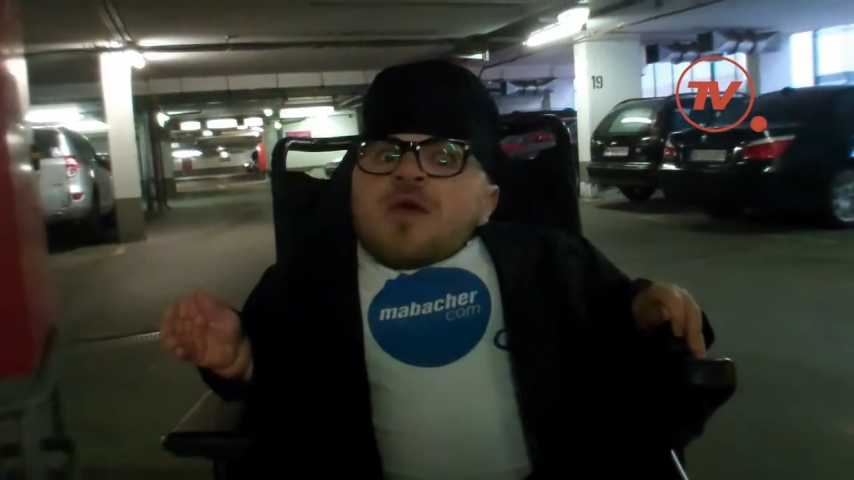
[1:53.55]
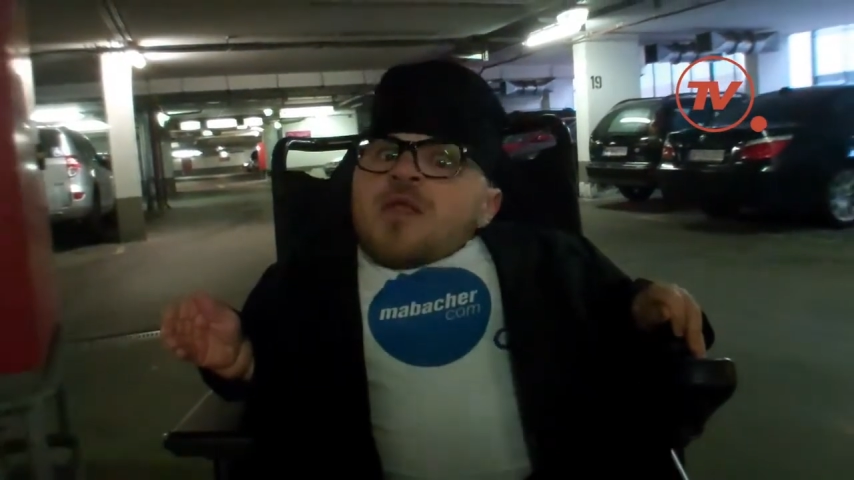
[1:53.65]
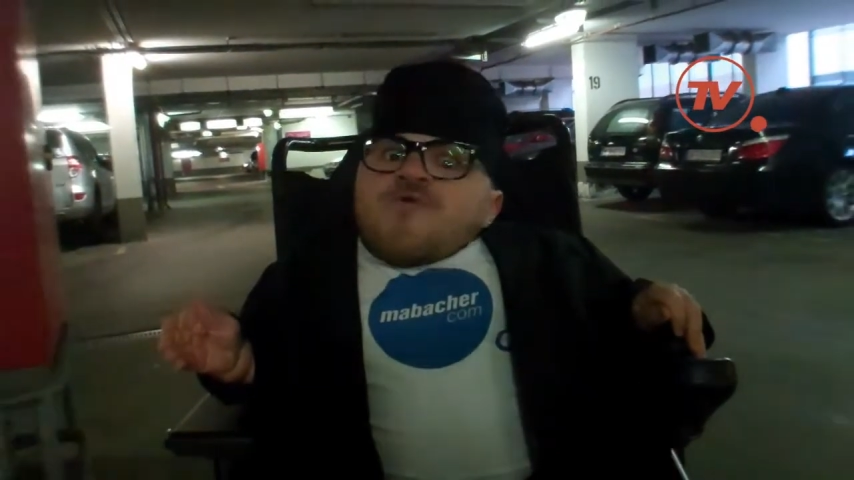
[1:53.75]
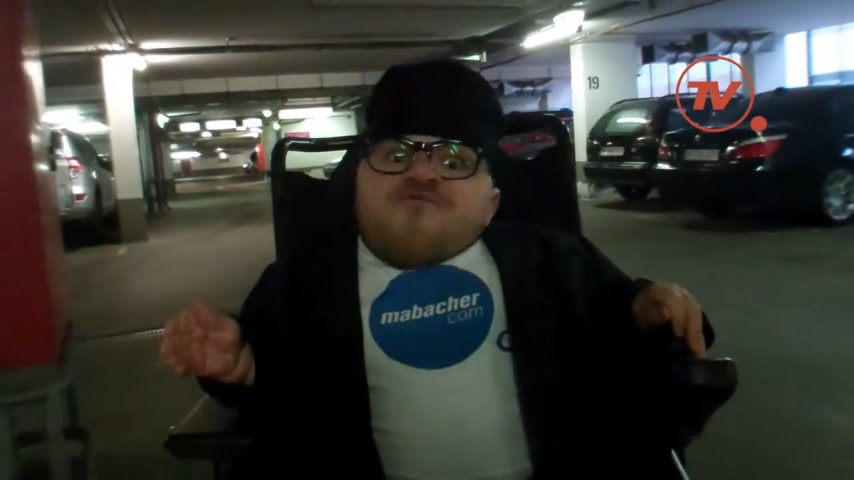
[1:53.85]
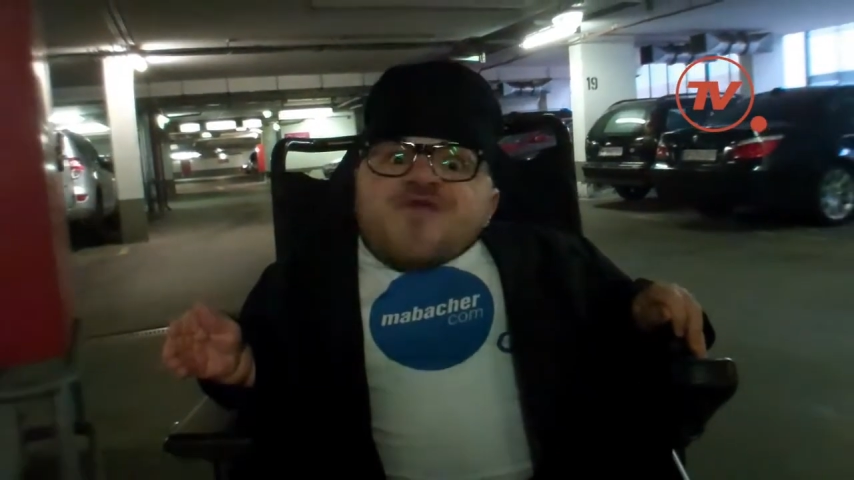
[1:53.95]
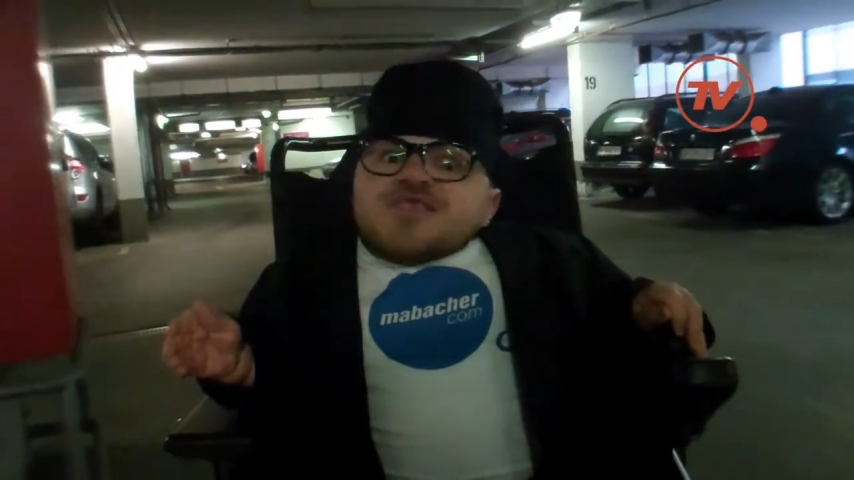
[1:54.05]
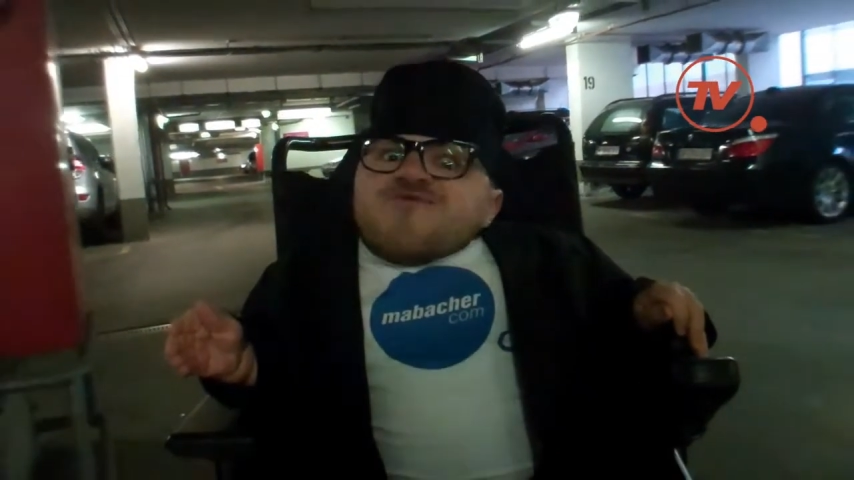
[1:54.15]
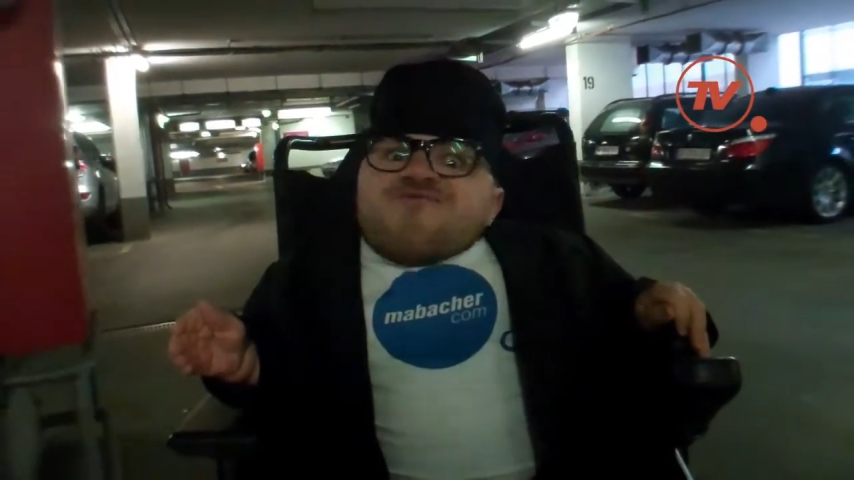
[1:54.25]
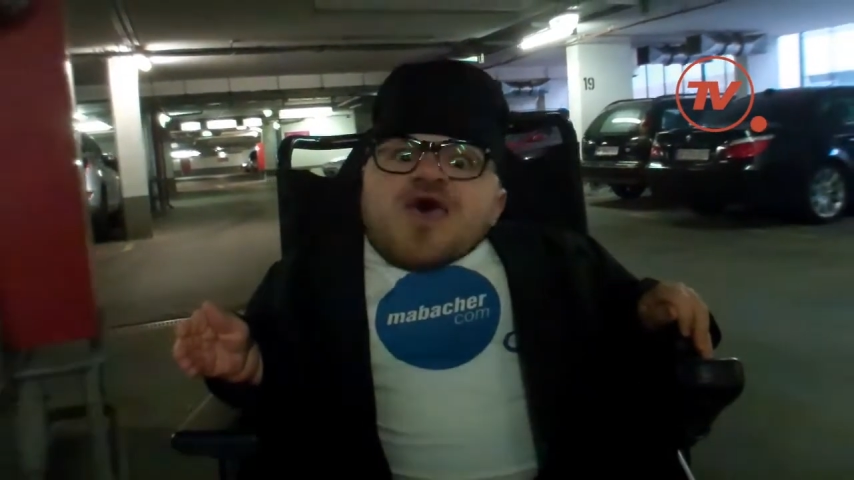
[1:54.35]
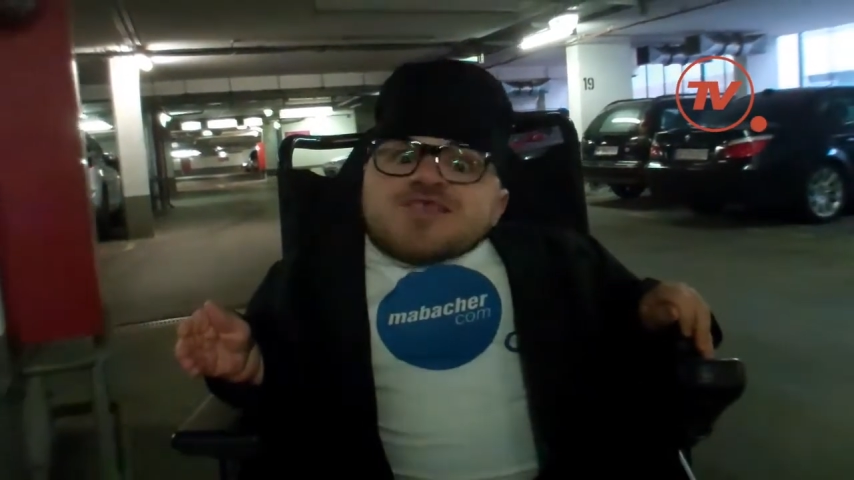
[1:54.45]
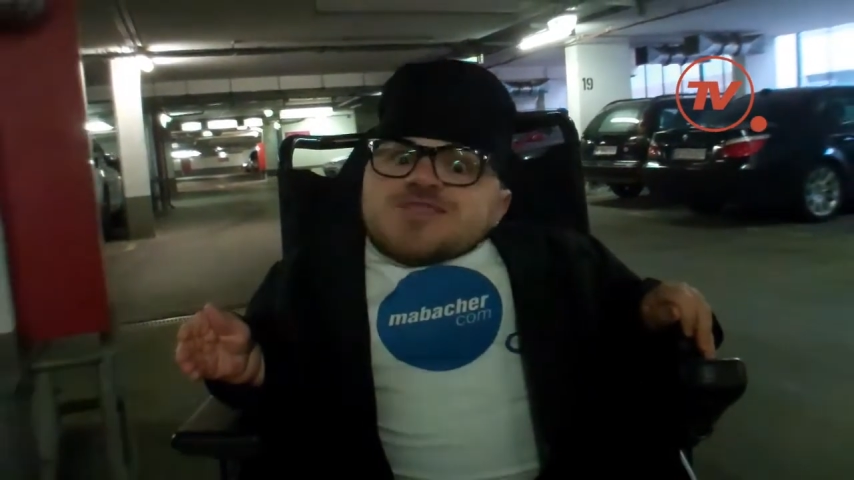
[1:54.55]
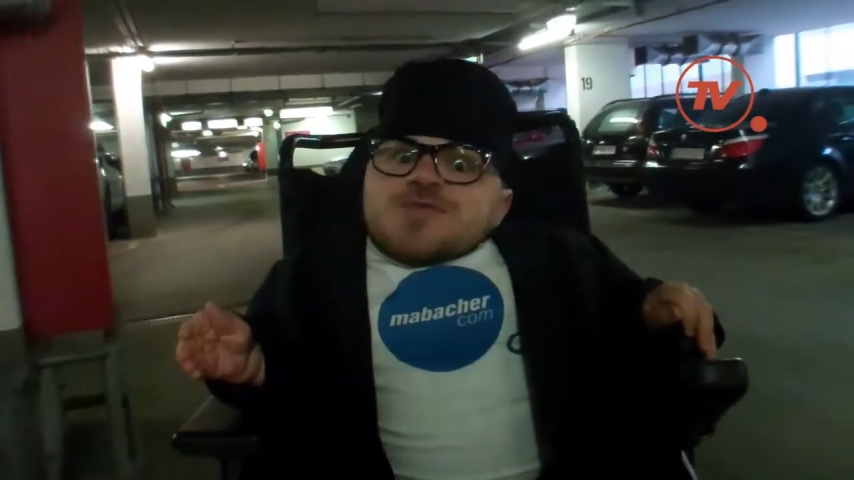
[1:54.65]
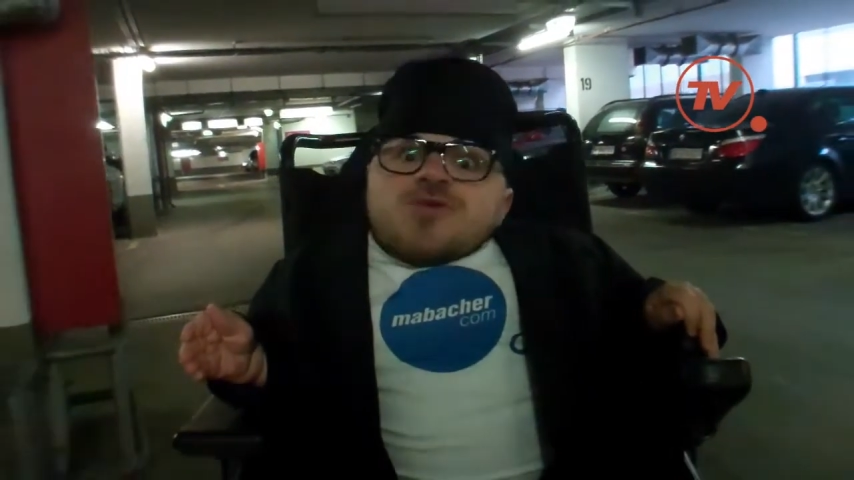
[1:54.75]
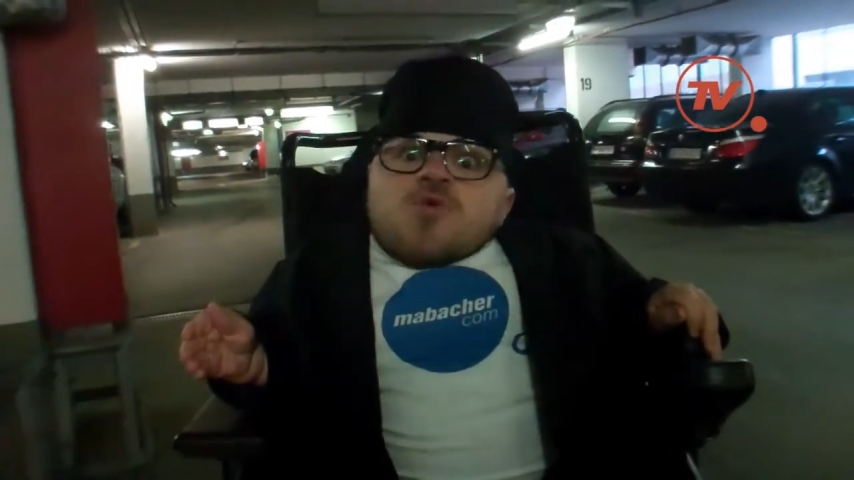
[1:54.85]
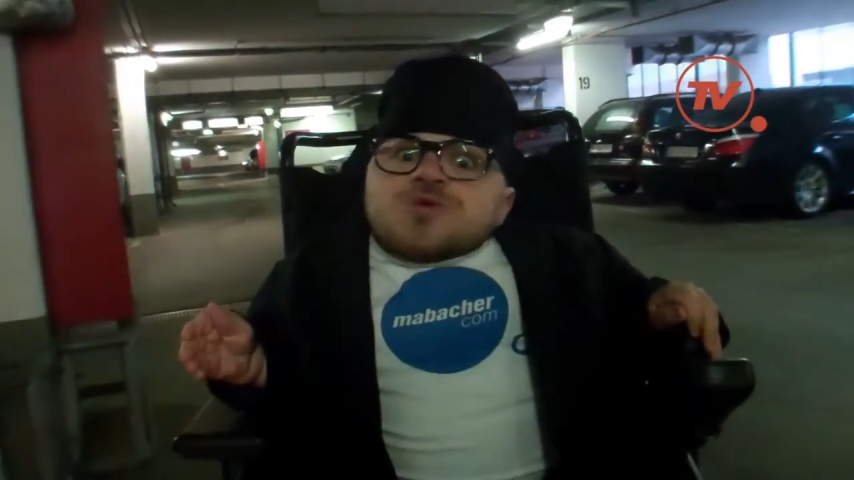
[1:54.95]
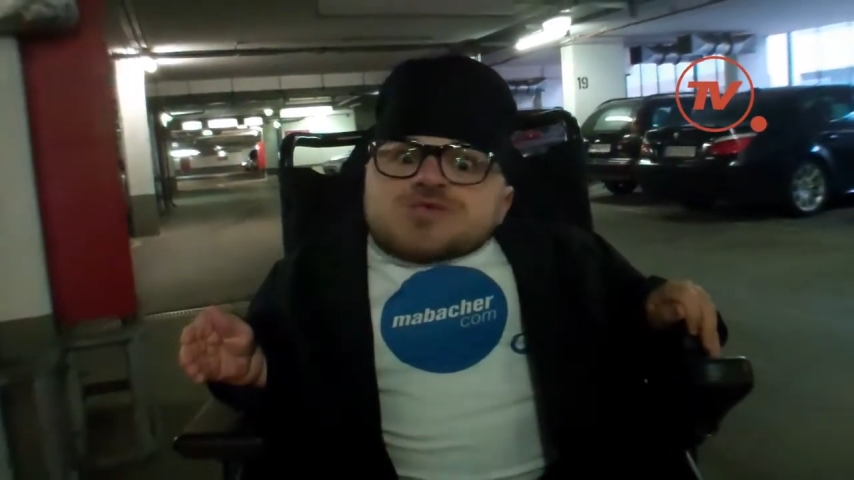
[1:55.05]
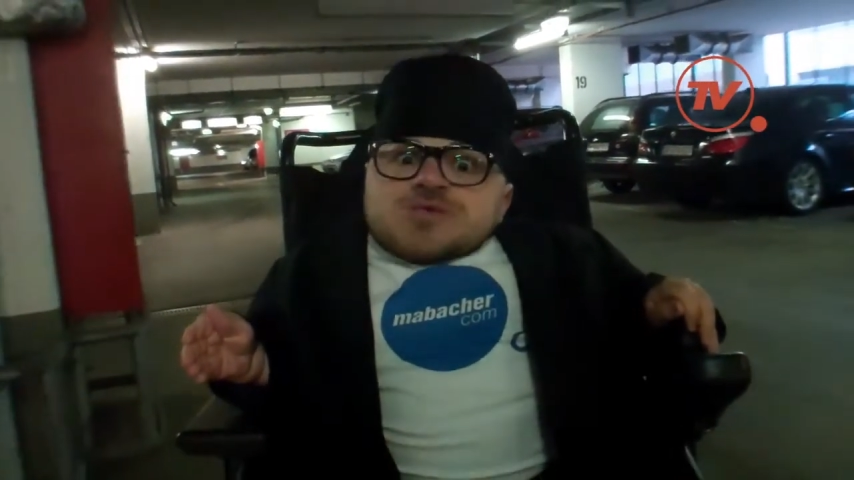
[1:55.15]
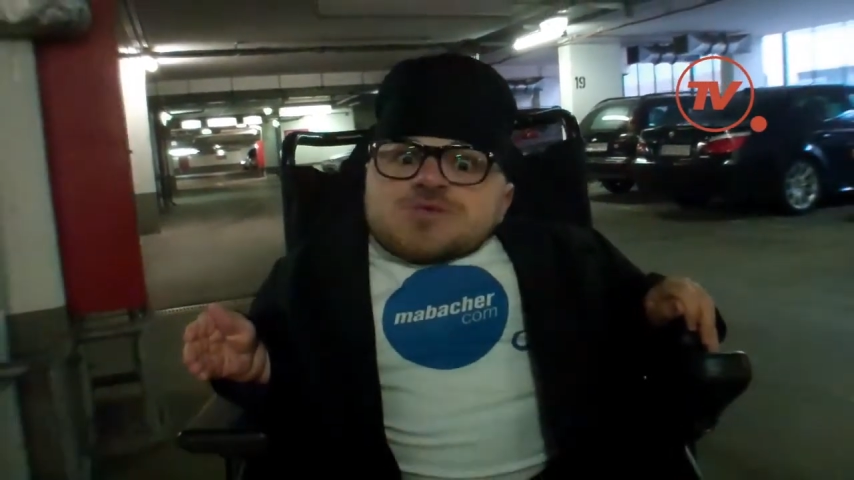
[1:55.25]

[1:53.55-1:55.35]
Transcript: our feet are faster than yours.